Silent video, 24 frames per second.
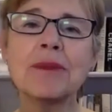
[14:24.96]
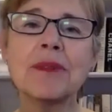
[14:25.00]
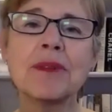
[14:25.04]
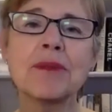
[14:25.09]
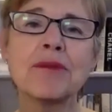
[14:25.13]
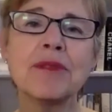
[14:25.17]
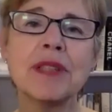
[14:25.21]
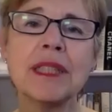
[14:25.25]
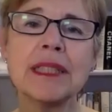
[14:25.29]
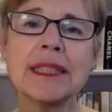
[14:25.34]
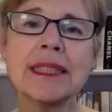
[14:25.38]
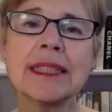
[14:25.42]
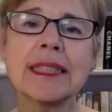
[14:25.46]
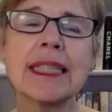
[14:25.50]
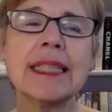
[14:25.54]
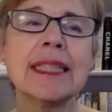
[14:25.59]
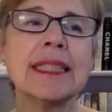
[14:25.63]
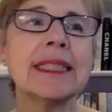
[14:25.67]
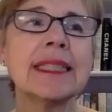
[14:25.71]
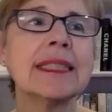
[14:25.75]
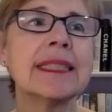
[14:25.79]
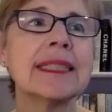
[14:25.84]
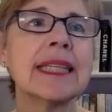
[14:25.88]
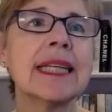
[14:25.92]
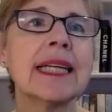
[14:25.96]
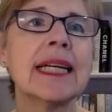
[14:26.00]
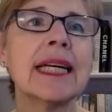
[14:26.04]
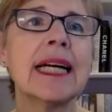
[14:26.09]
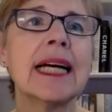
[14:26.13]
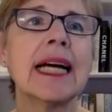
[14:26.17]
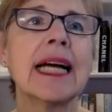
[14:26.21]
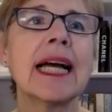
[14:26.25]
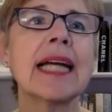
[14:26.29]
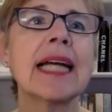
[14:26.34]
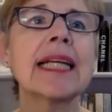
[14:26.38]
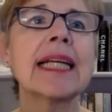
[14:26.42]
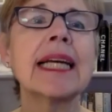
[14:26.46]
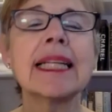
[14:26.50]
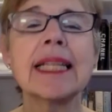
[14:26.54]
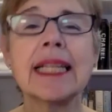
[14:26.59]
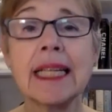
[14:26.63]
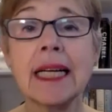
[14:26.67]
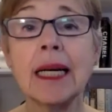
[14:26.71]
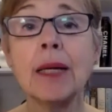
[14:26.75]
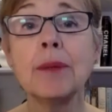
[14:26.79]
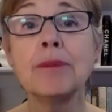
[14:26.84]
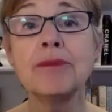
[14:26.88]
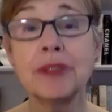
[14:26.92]
with risk is getting
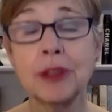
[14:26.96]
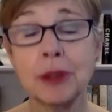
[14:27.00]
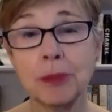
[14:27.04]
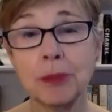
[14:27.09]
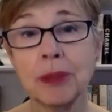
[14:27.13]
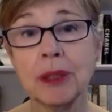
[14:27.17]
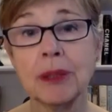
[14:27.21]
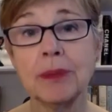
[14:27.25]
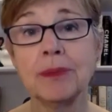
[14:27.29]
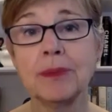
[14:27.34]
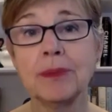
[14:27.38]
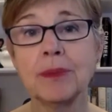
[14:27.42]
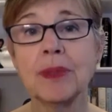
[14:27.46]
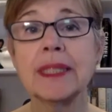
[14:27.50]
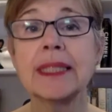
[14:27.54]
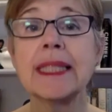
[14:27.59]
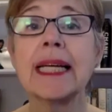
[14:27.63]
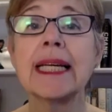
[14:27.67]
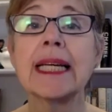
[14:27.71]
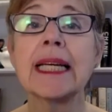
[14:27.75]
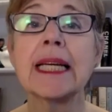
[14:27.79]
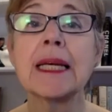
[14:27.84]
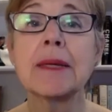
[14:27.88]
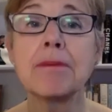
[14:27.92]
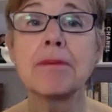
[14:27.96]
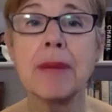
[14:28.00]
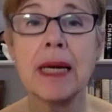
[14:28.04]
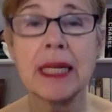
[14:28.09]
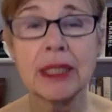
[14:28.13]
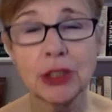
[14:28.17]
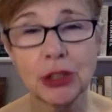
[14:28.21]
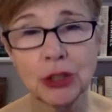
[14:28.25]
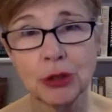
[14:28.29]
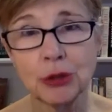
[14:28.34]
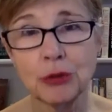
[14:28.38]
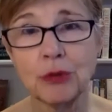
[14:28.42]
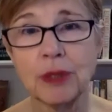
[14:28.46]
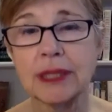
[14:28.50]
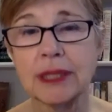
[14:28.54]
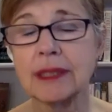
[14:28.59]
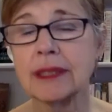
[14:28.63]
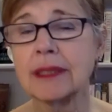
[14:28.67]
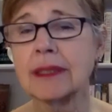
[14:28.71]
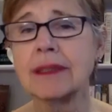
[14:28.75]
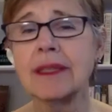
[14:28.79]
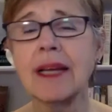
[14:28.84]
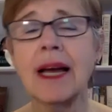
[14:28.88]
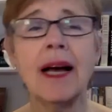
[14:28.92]
comfortable with taking measured
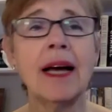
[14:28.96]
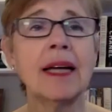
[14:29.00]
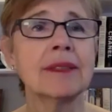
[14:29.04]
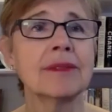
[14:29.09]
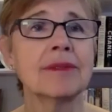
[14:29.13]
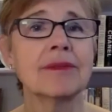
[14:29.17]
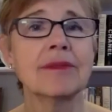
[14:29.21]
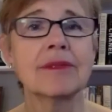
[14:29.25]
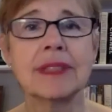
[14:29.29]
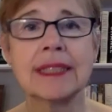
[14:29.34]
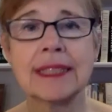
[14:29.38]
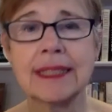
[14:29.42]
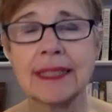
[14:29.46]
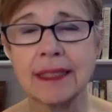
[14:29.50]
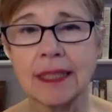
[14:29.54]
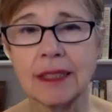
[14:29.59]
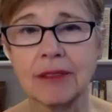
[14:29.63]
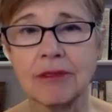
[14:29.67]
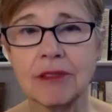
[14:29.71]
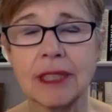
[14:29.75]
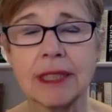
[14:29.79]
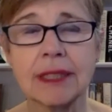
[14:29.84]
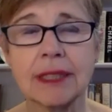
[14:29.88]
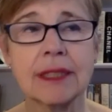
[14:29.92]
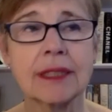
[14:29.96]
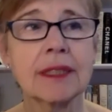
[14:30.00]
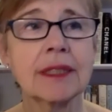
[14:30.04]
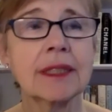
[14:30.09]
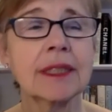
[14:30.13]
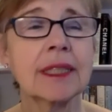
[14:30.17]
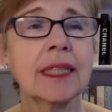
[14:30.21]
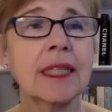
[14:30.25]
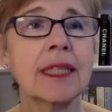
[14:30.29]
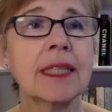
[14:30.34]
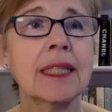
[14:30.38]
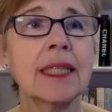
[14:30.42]
risk not silly risks